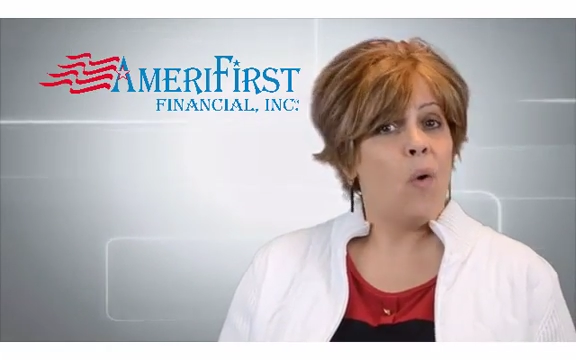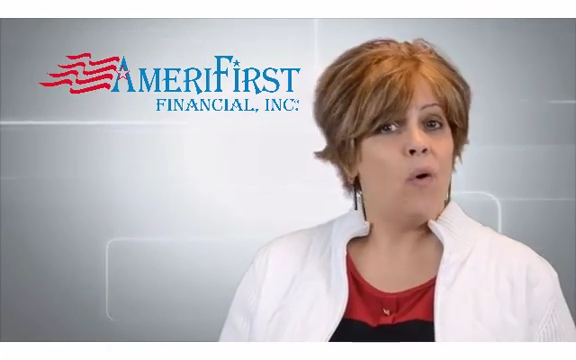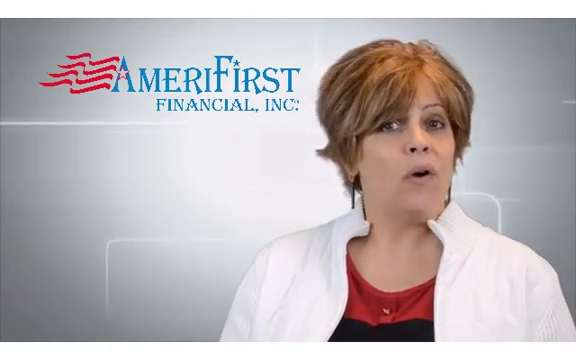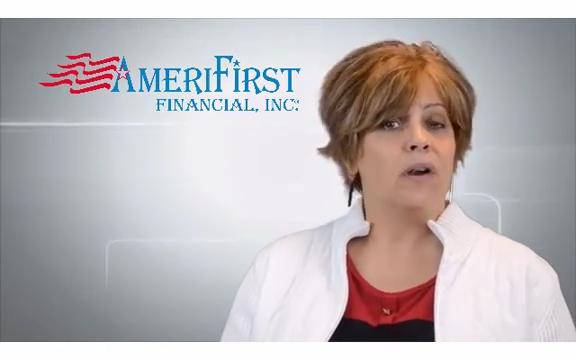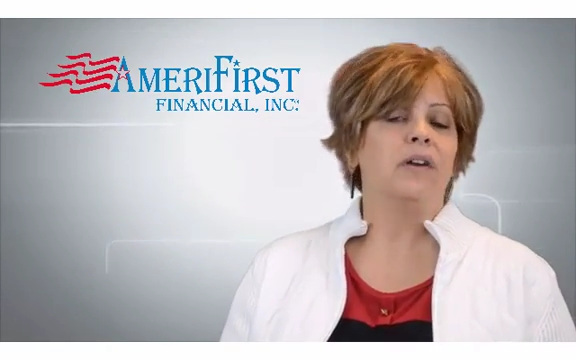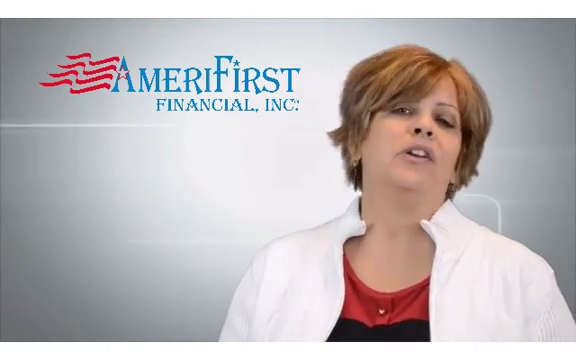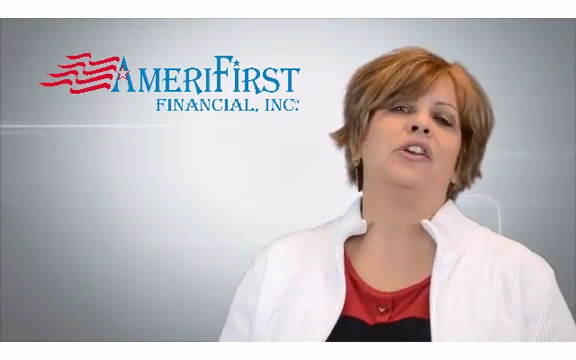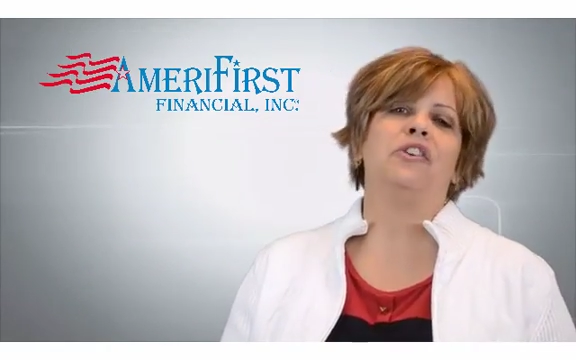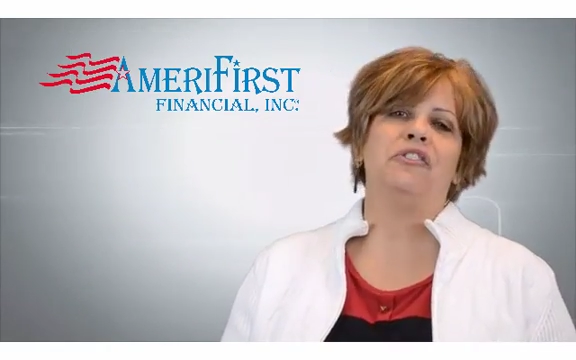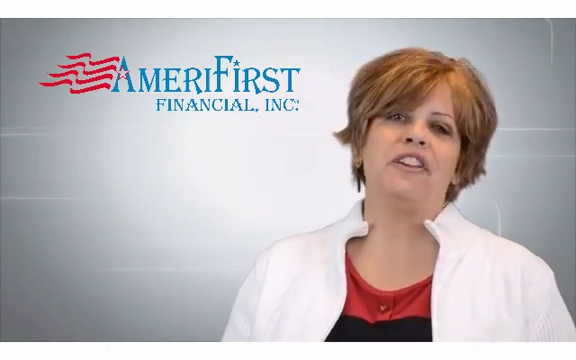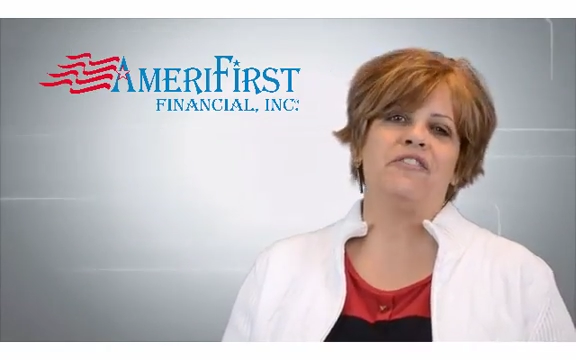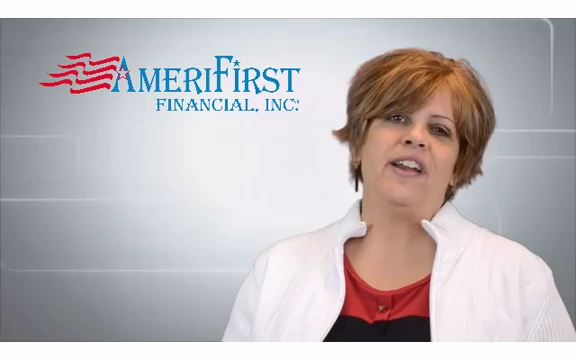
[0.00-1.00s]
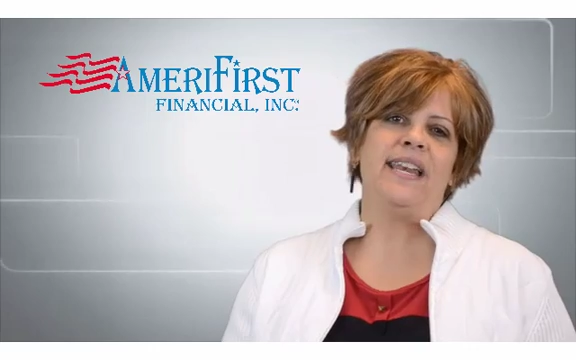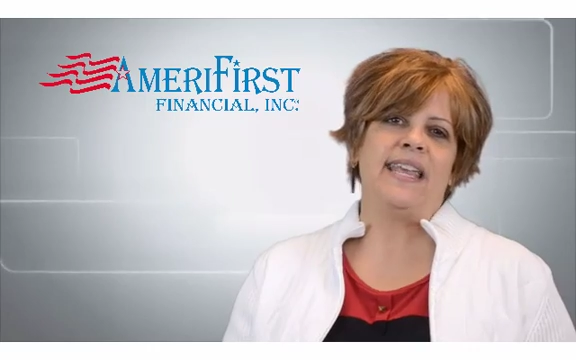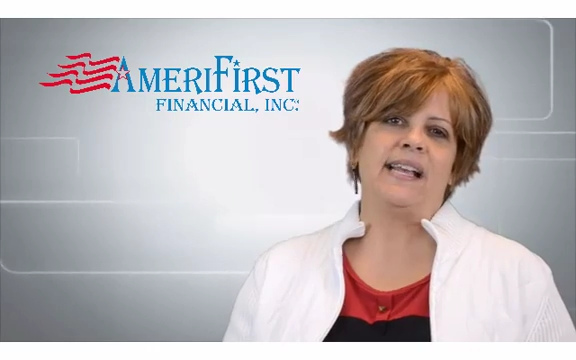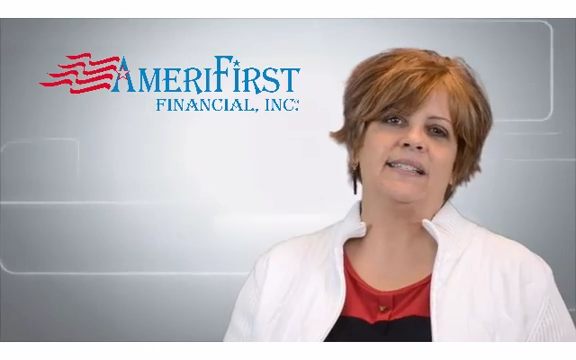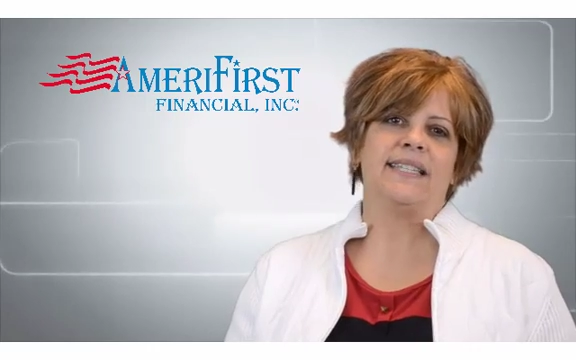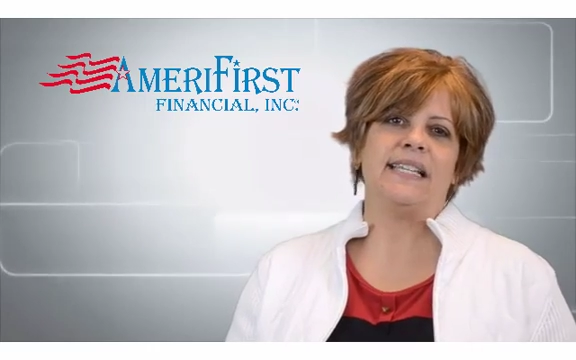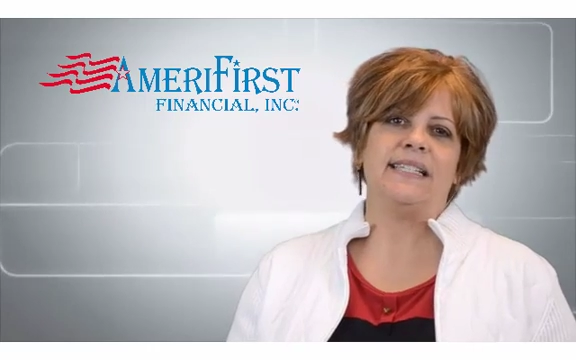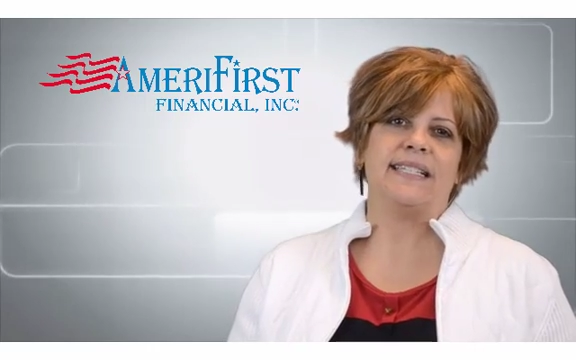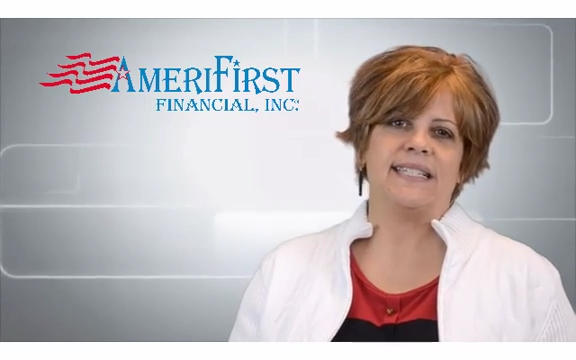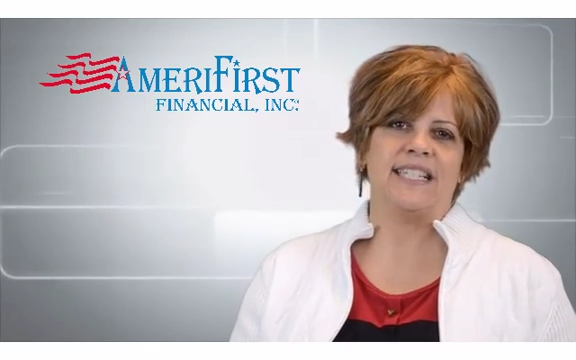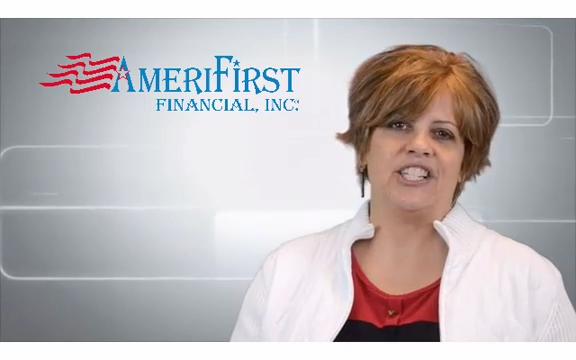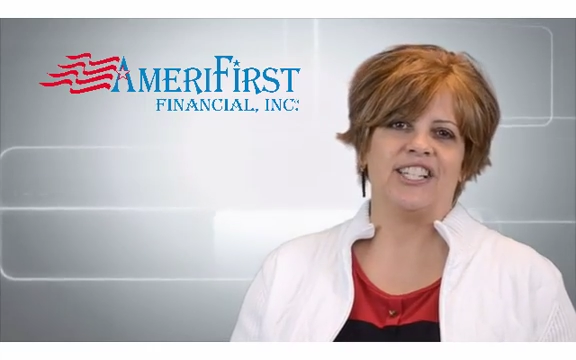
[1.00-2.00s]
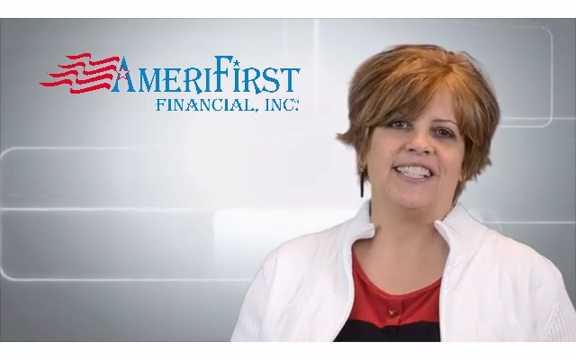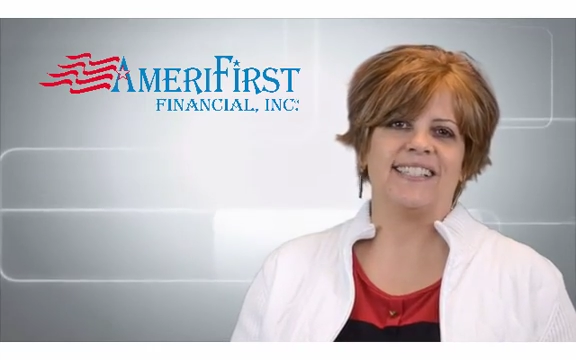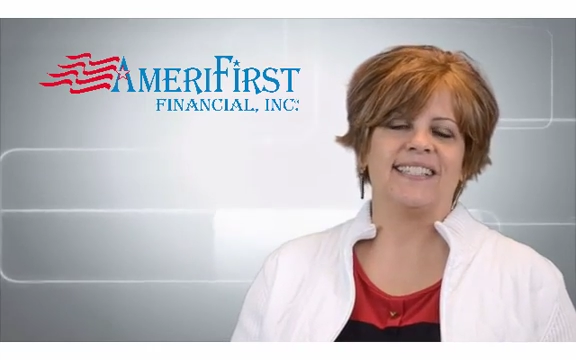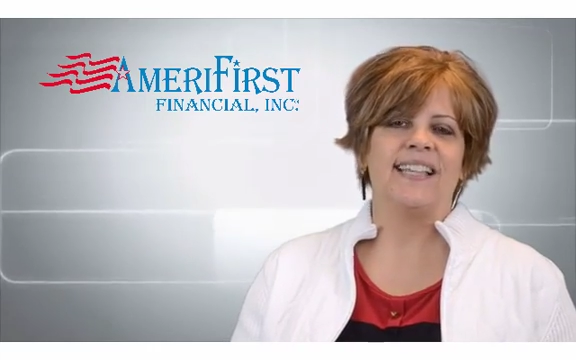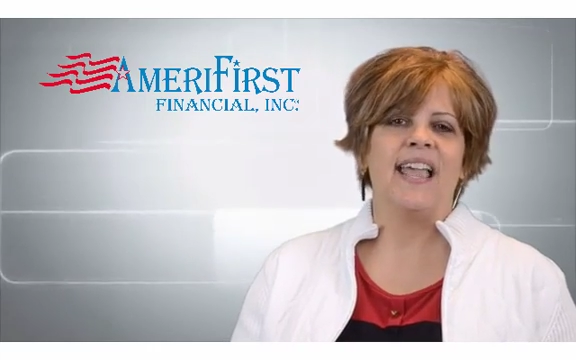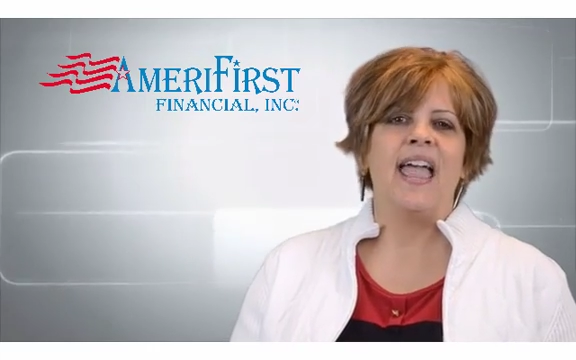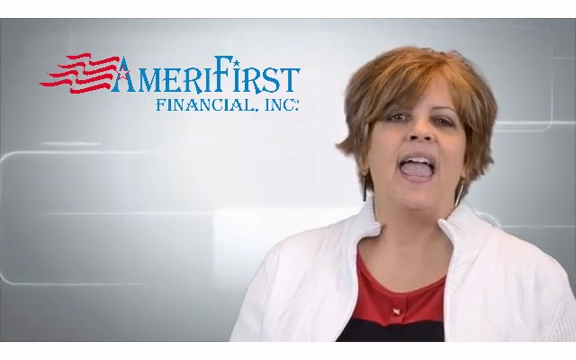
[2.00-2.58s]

or your refinancing decisions.